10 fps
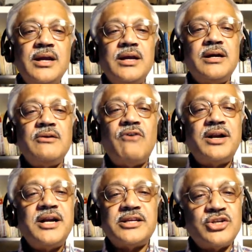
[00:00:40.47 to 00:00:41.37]
Water
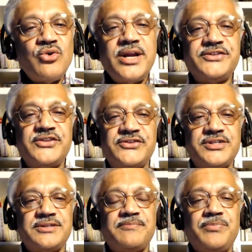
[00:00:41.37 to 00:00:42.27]
does not exist,
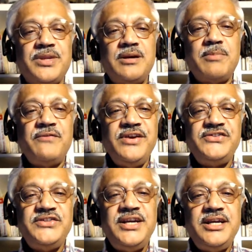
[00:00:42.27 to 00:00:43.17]
but we
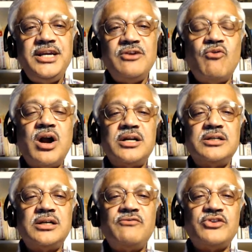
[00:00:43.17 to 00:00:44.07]
see water
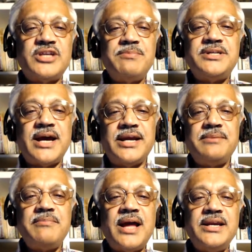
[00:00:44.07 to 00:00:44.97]
for some time
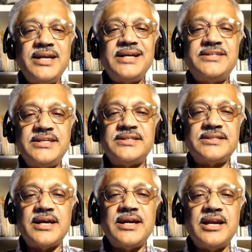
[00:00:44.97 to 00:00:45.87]
and it exists
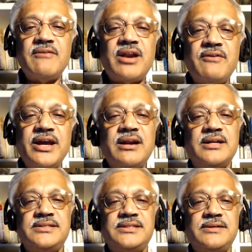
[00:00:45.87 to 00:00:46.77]
in our
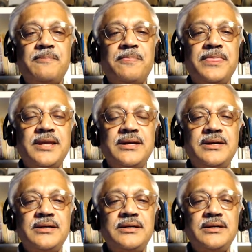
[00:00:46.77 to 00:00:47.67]
awareness.
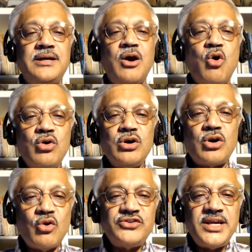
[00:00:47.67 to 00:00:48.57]
On
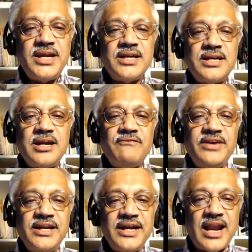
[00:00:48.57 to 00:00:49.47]
closing in, we
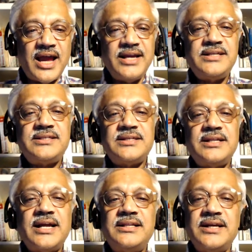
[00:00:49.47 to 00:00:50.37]
realize that
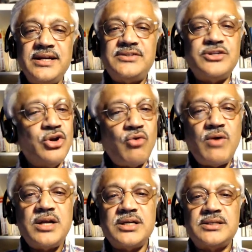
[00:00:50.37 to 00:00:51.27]
there is no
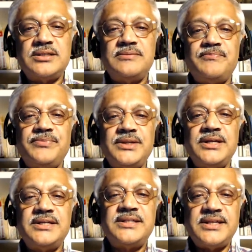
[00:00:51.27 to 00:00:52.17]
water. It
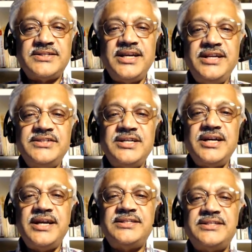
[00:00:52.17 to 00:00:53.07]
has ceased
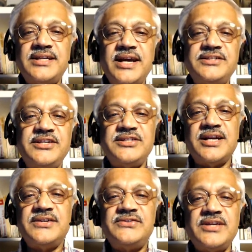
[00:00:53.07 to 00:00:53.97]
its
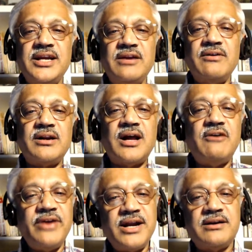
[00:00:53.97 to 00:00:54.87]
existence in our
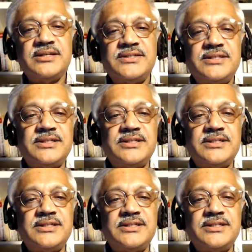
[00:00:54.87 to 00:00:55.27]
awareness.